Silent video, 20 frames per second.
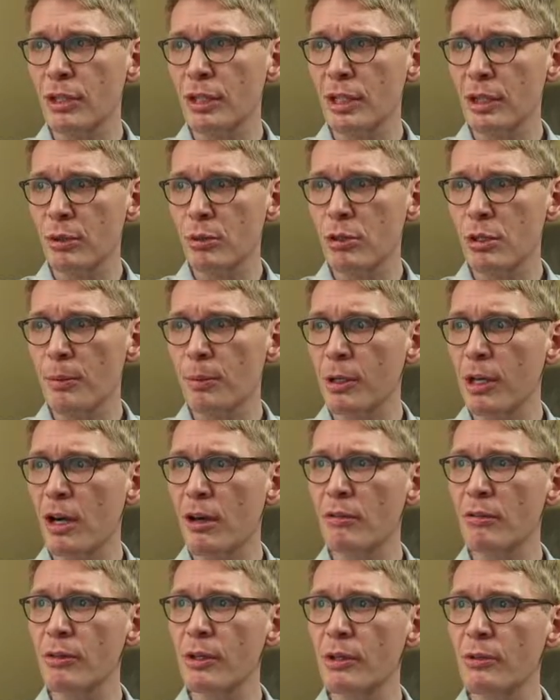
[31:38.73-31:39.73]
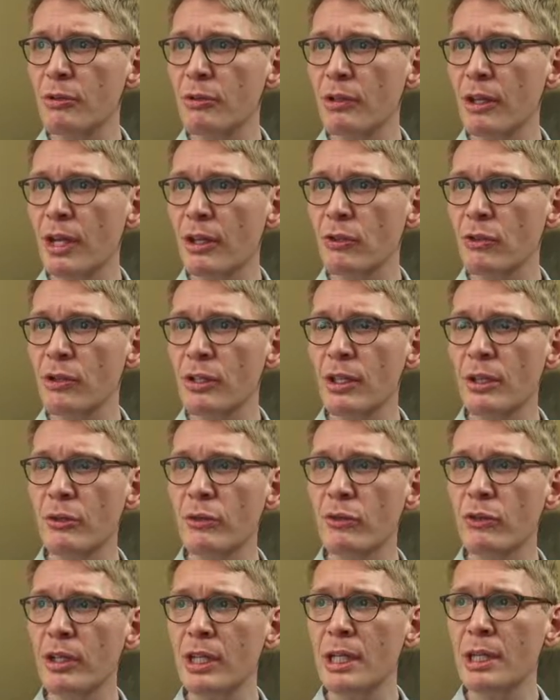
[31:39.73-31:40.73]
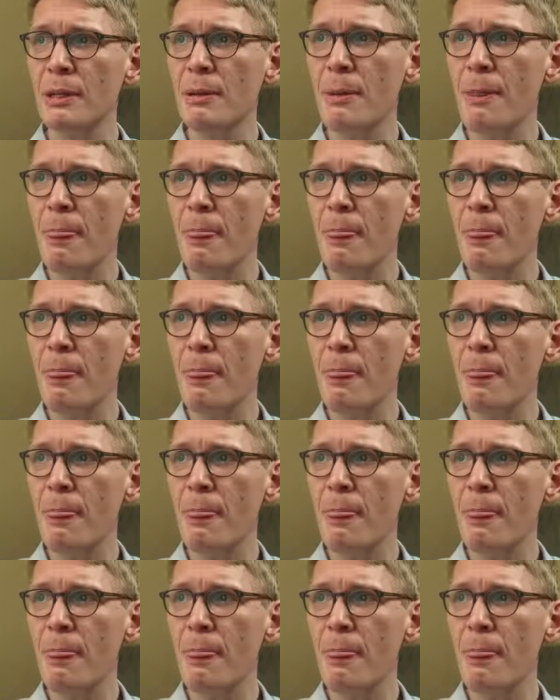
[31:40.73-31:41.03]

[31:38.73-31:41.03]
Leadership Conference, SCLC.